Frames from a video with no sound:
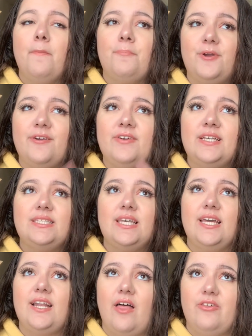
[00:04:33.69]

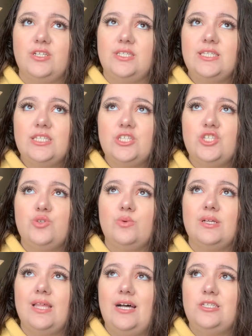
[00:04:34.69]
Previously in other seasons, you were
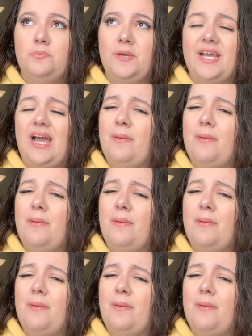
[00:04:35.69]
allowed to pick,